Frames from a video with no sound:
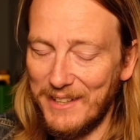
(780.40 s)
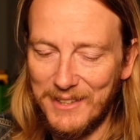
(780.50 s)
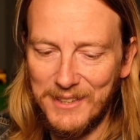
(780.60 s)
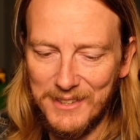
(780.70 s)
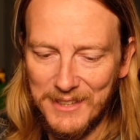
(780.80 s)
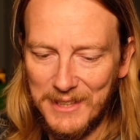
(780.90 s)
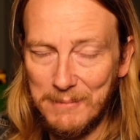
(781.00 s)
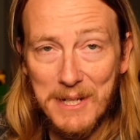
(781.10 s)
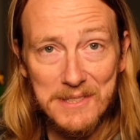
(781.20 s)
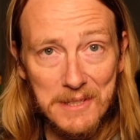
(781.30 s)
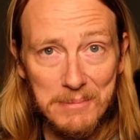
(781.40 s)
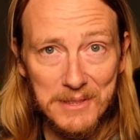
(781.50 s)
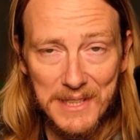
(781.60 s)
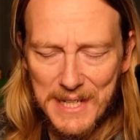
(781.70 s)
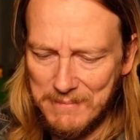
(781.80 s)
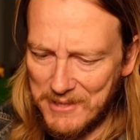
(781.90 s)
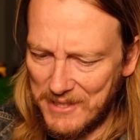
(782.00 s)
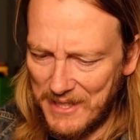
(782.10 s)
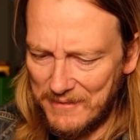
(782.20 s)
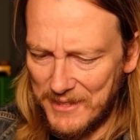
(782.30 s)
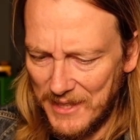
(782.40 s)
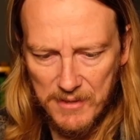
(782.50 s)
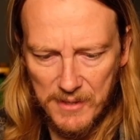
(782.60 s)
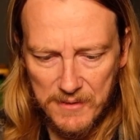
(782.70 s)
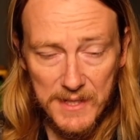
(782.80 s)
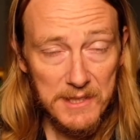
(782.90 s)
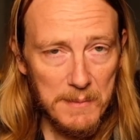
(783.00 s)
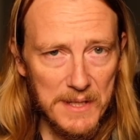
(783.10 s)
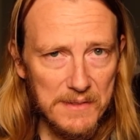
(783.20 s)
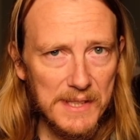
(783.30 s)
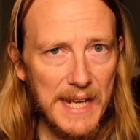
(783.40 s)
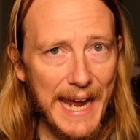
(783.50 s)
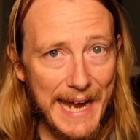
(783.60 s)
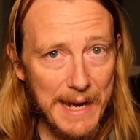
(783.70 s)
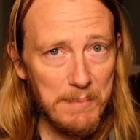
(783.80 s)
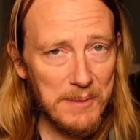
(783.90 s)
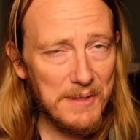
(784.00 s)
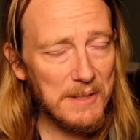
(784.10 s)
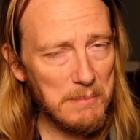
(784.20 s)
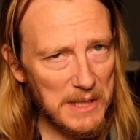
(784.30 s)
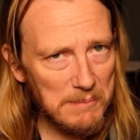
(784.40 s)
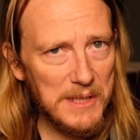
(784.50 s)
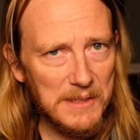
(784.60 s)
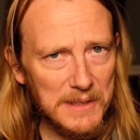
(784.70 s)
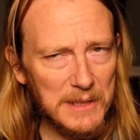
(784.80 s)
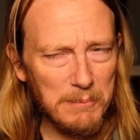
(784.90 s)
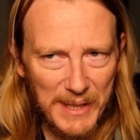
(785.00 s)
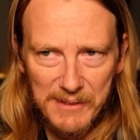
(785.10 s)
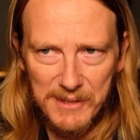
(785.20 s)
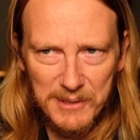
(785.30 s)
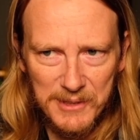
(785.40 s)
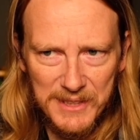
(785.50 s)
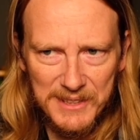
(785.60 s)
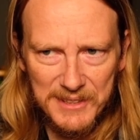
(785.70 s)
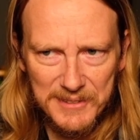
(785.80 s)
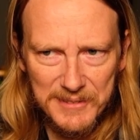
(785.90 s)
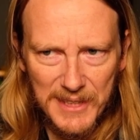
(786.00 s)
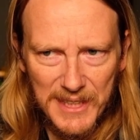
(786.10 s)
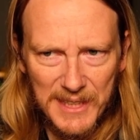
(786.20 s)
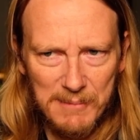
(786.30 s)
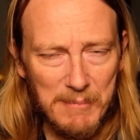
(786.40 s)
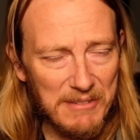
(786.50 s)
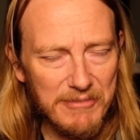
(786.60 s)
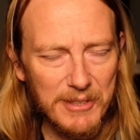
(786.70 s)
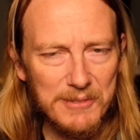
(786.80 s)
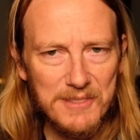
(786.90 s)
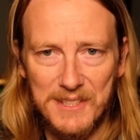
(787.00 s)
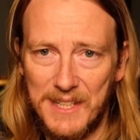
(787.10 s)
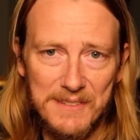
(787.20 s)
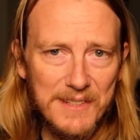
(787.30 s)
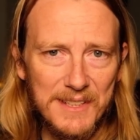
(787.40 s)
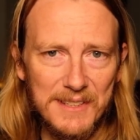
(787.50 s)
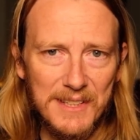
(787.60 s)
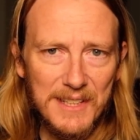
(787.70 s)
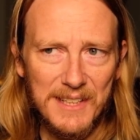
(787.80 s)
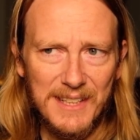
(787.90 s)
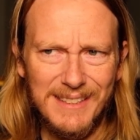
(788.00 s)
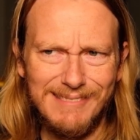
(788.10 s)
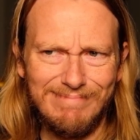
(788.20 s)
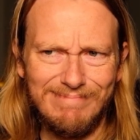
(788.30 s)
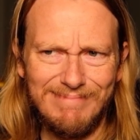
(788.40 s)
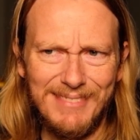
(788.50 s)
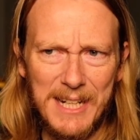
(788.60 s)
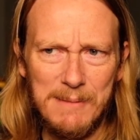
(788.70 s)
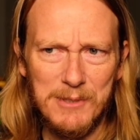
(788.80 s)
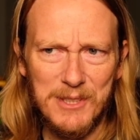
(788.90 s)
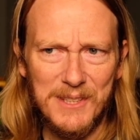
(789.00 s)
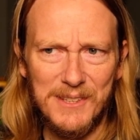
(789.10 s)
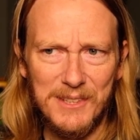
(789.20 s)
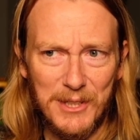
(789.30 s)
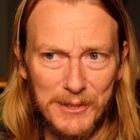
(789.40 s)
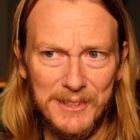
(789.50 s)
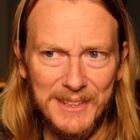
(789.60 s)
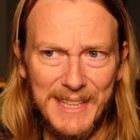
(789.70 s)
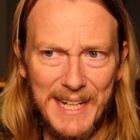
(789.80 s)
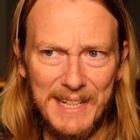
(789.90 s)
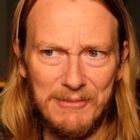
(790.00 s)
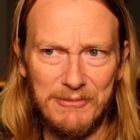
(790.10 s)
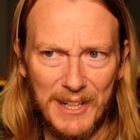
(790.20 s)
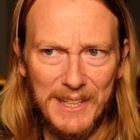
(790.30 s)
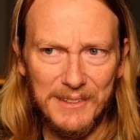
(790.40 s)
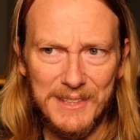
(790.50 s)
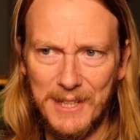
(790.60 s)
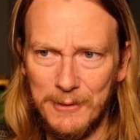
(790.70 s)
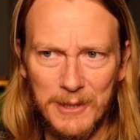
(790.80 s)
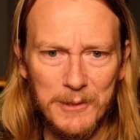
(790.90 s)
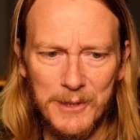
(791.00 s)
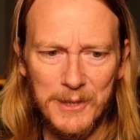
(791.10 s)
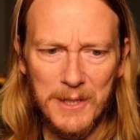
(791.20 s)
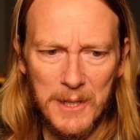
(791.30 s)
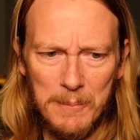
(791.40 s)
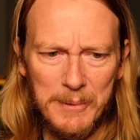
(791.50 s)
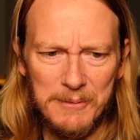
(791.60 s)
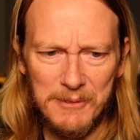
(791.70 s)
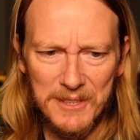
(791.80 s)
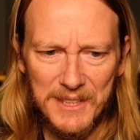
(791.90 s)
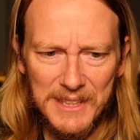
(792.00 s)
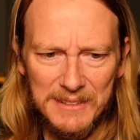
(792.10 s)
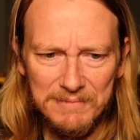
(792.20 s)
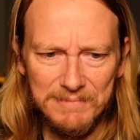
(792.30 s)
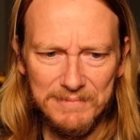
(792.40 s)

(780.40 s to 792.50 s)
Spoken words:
or you're going to mess up your game saves. There are things about the app that make me a little paranoid. My phone said that GameSir currently had File Downloader up and running.